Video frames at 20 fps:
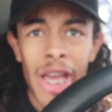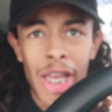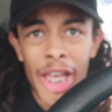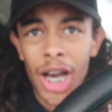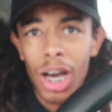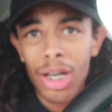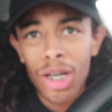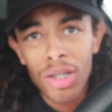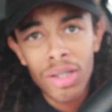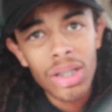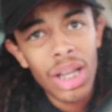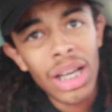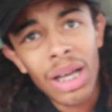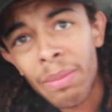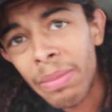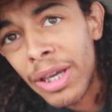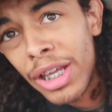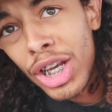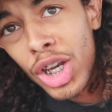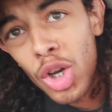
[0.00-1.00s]
y'all don't look like
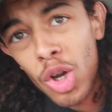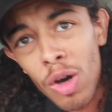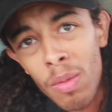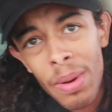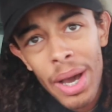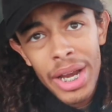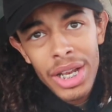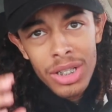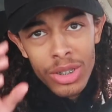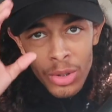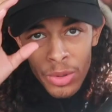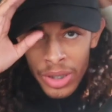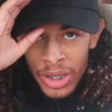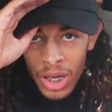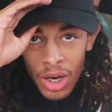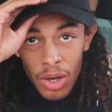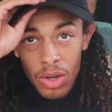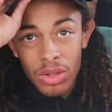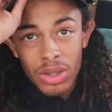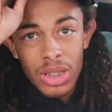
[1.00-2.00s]
I'm getting nobody's
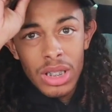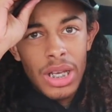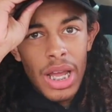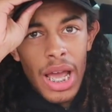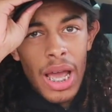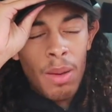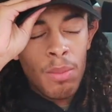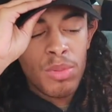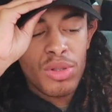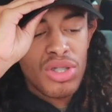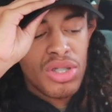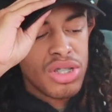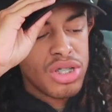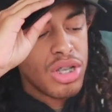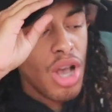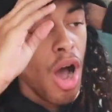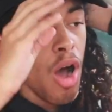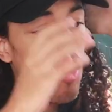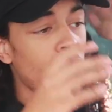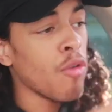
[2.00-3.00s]
gringos today. I'm
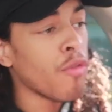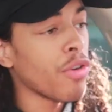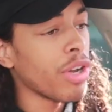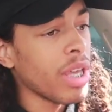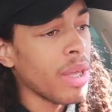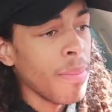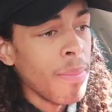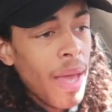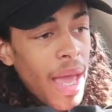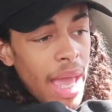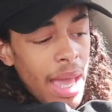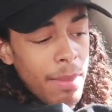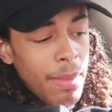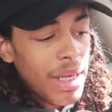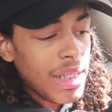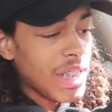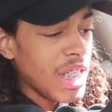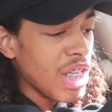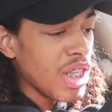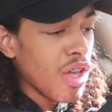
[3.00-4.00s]
so freaking mad.
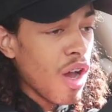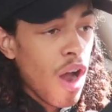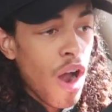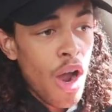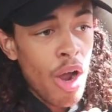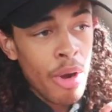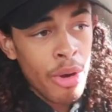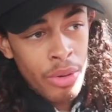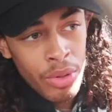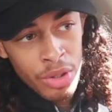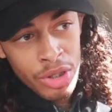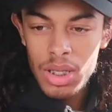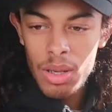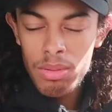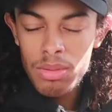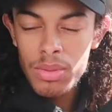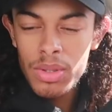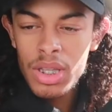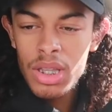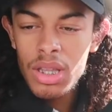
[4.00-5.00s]
My teeth hurt. So
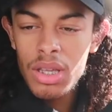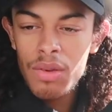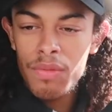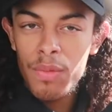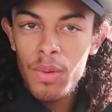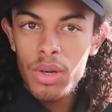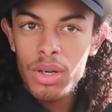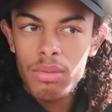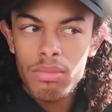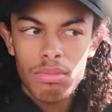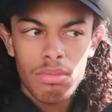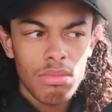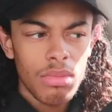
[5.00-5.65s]
I'm really looking forward